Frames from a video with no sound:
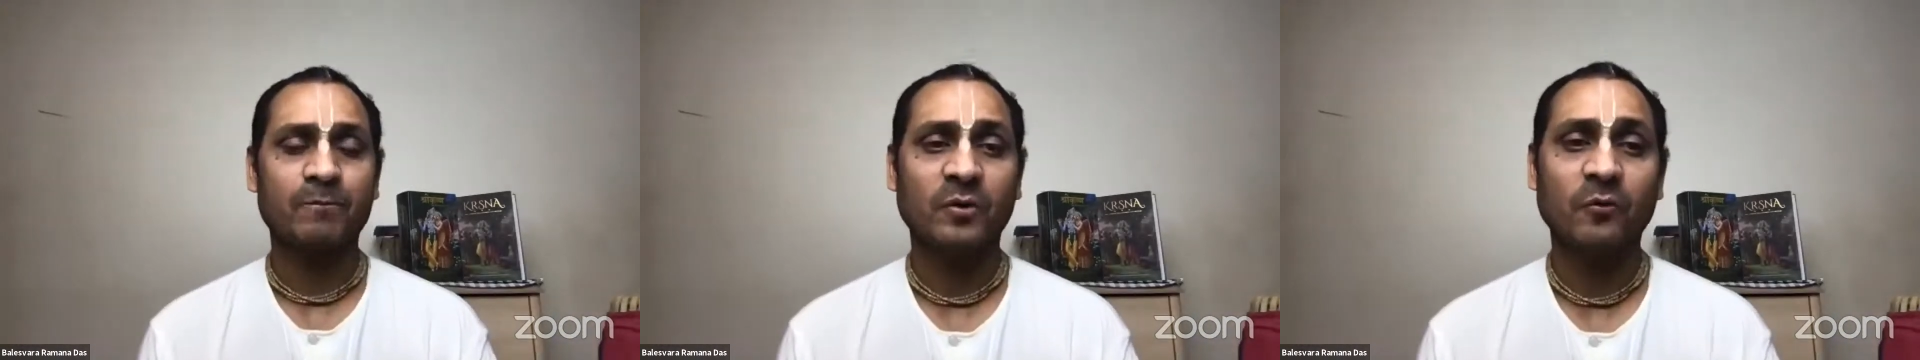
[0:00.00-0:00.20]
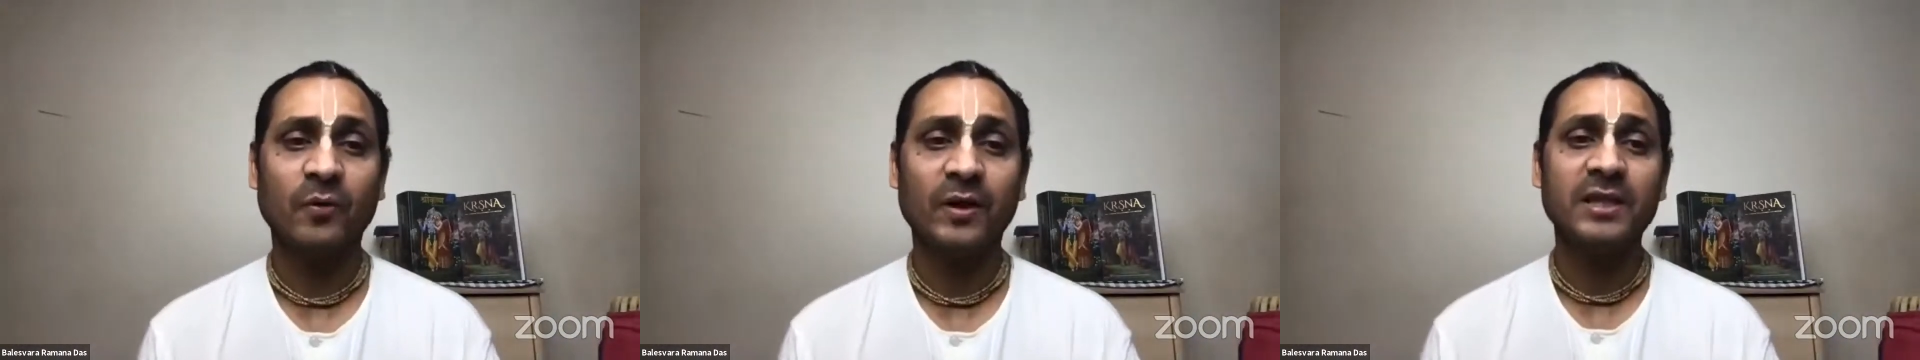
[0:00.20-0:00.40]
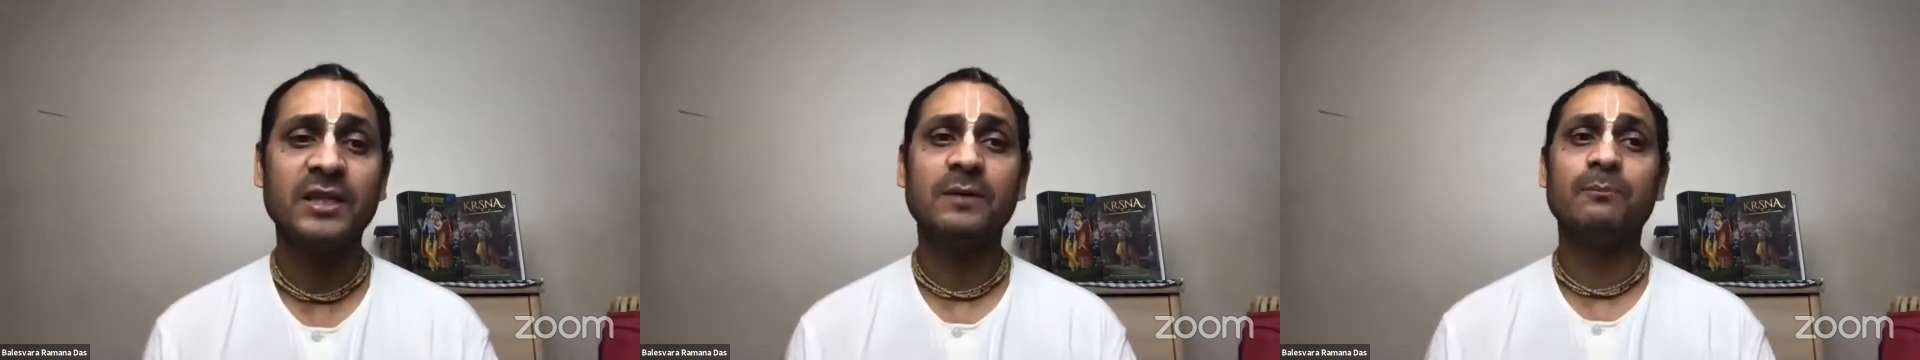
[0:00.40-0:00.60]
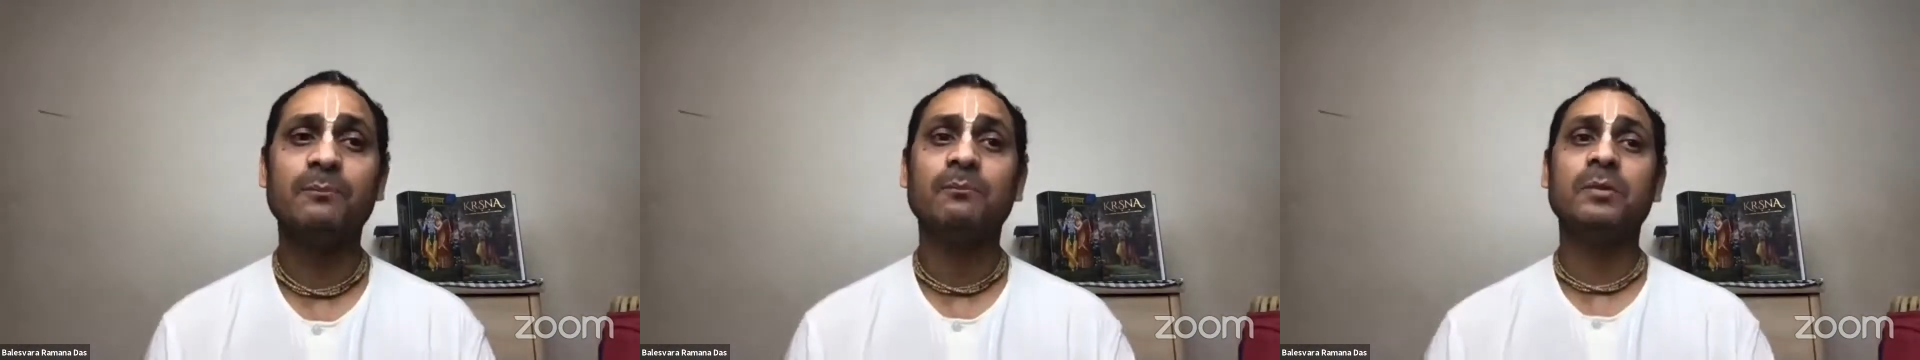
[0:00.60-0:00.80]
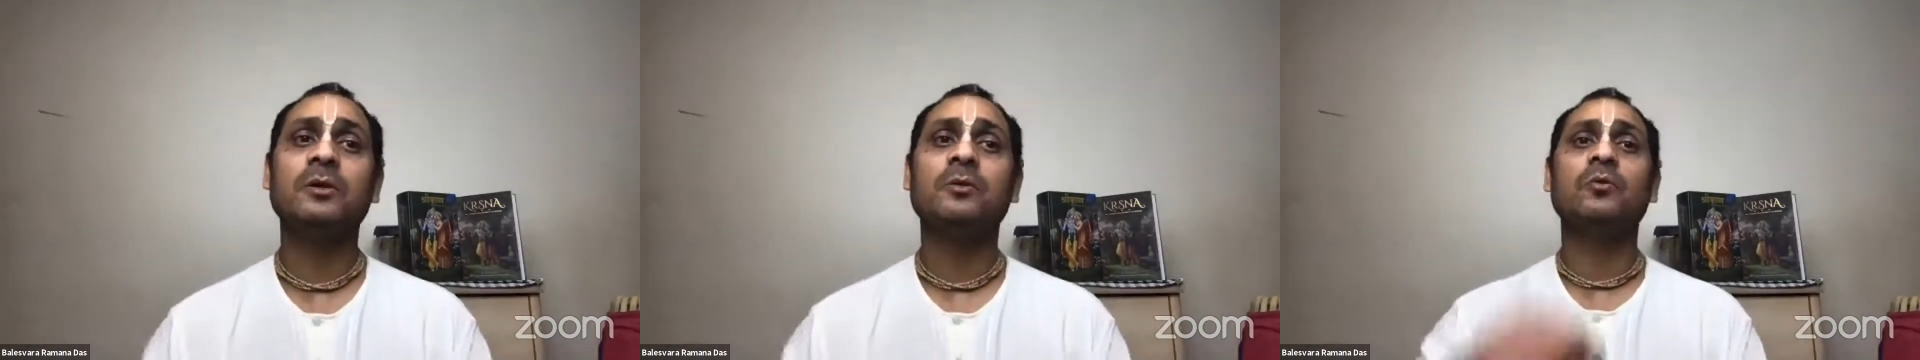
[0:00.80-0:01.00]
when they
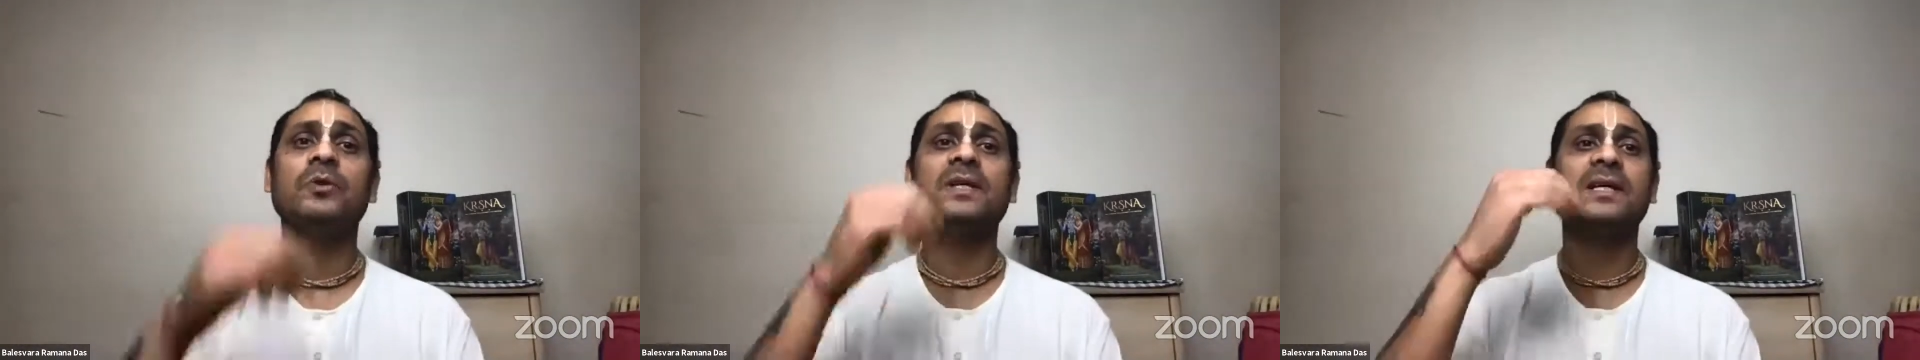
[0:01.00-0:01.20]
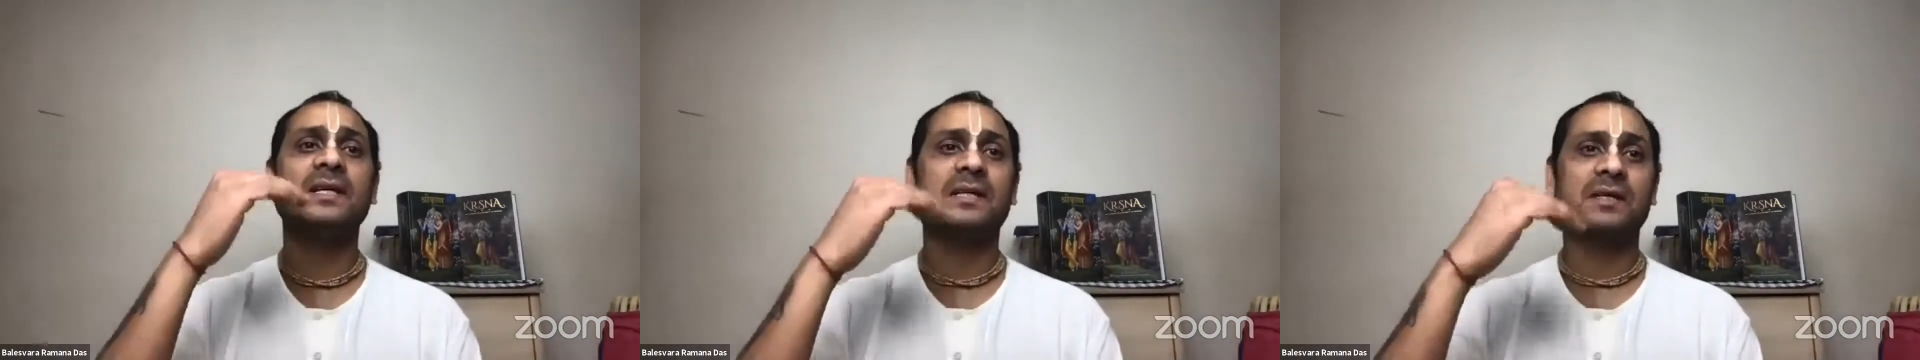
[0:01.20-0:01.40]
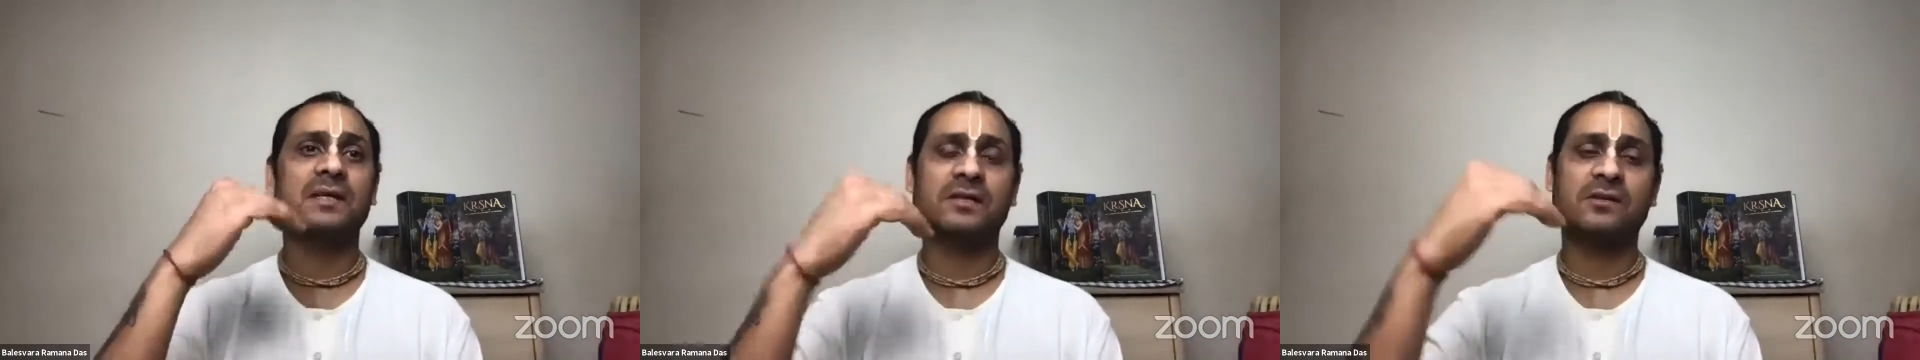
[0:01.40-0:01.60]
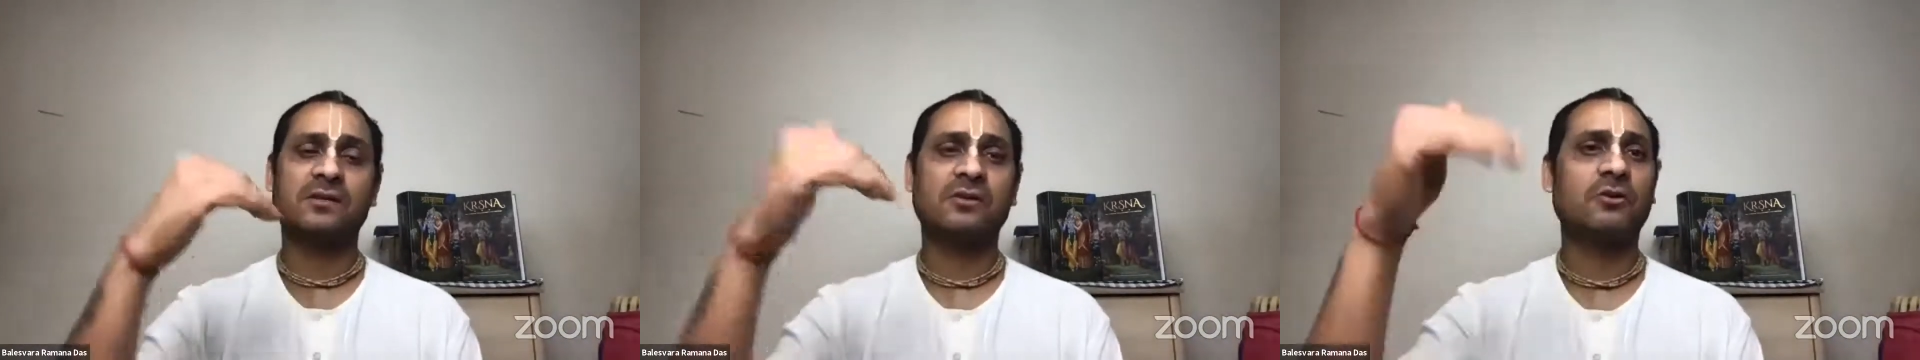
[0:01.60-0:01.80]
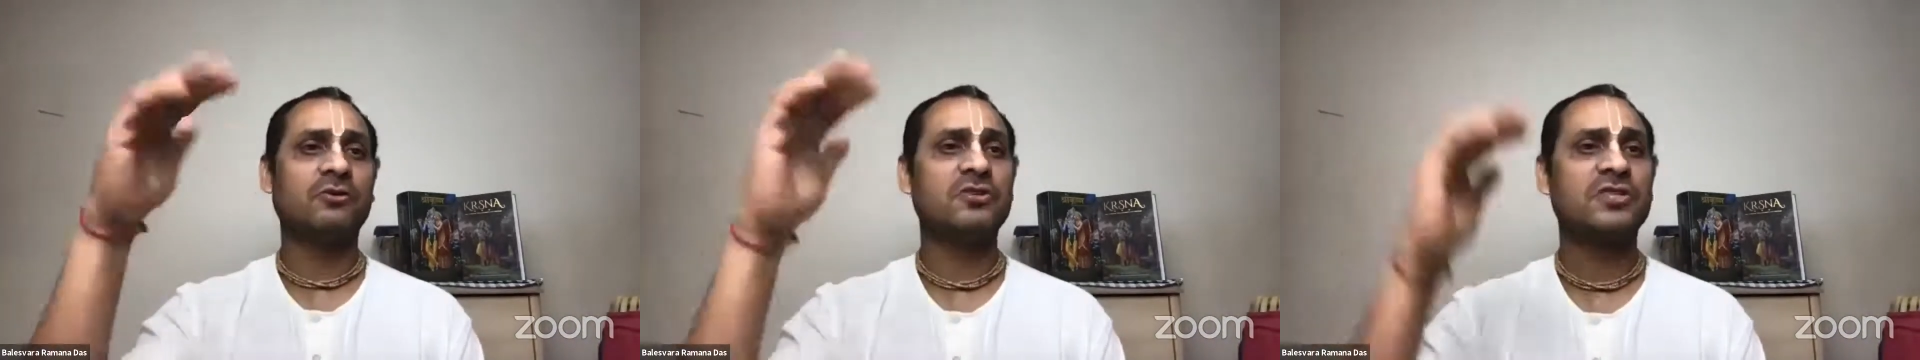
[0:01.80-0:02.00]
blew their
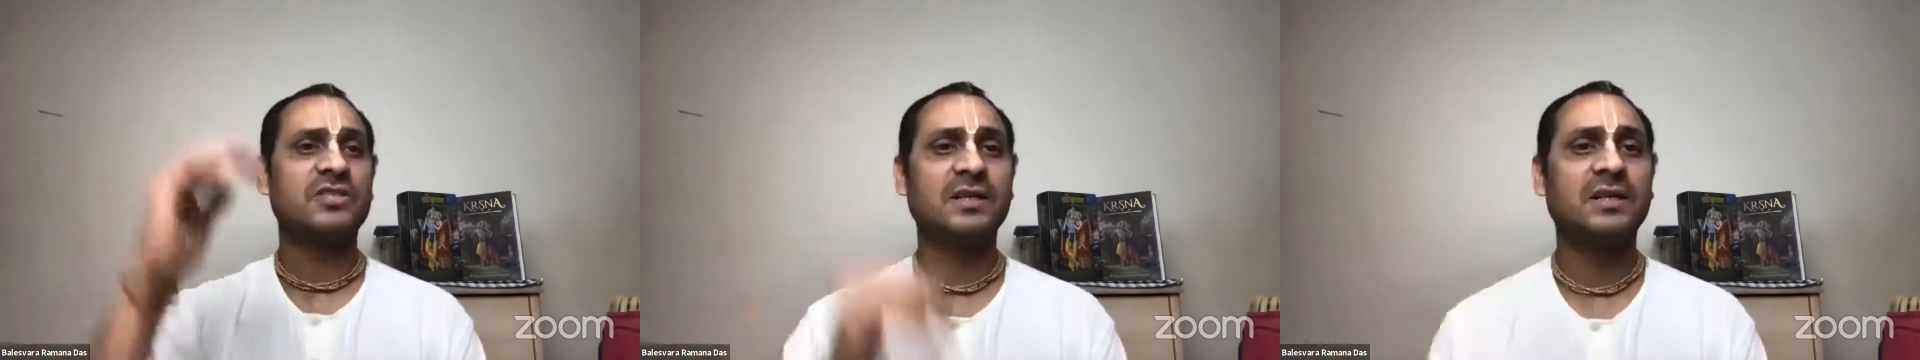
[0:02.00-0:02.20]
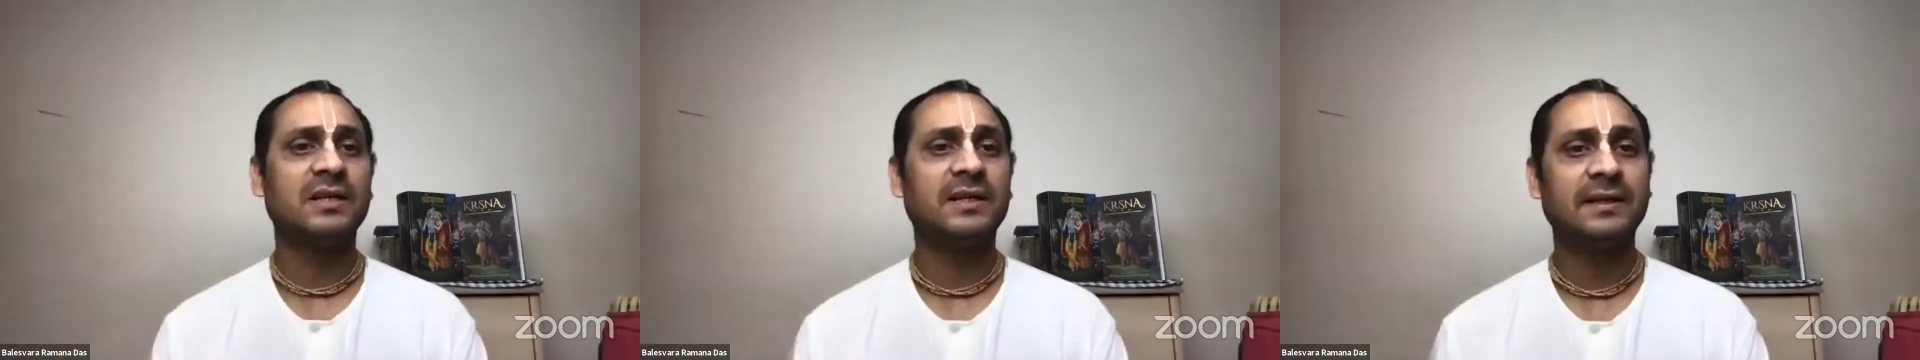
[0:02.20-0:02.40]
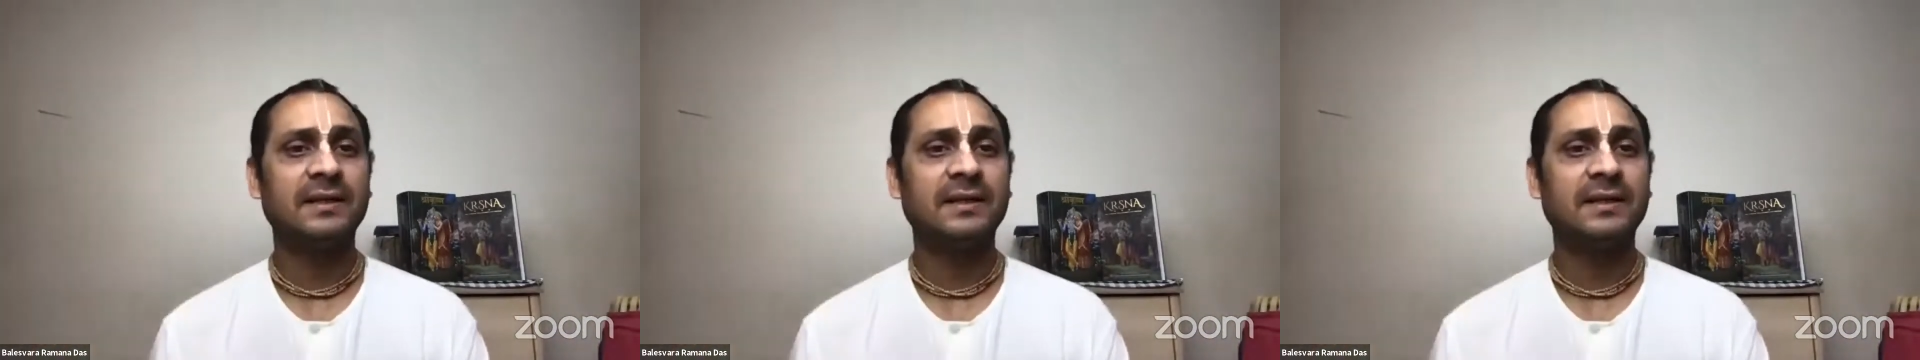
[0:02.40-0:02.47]
conch shell,